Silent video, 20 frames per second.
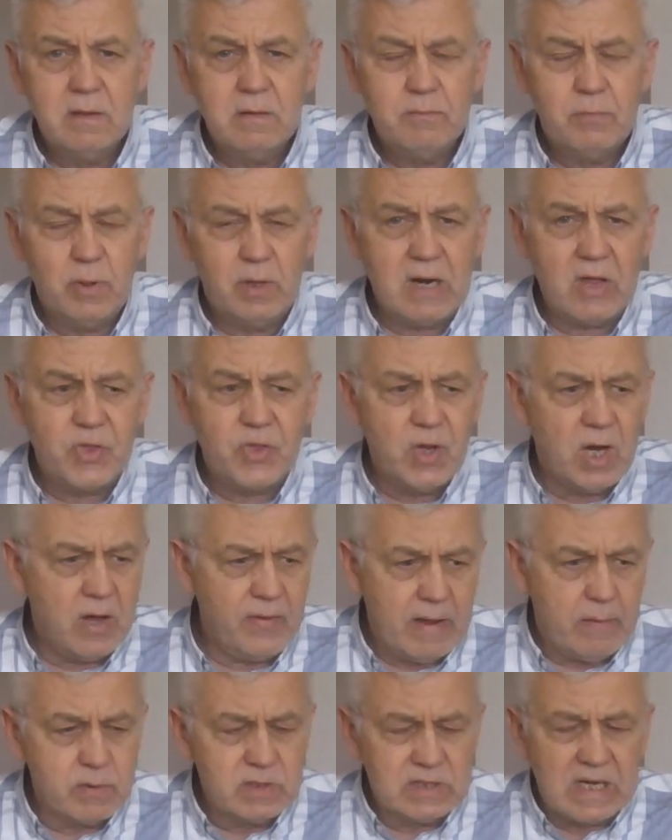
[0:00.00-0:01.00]
But I thought
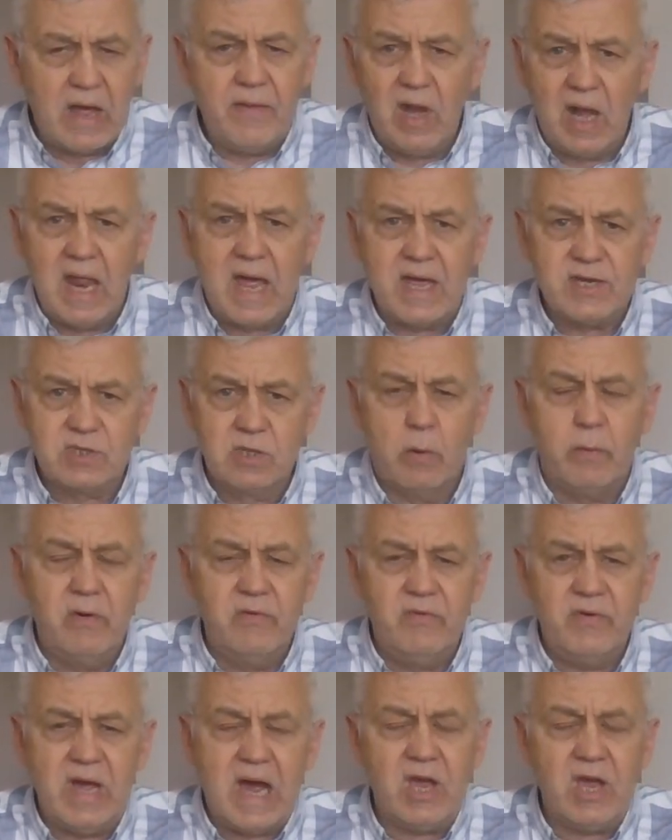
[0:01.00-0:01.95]
that was like the last go of it.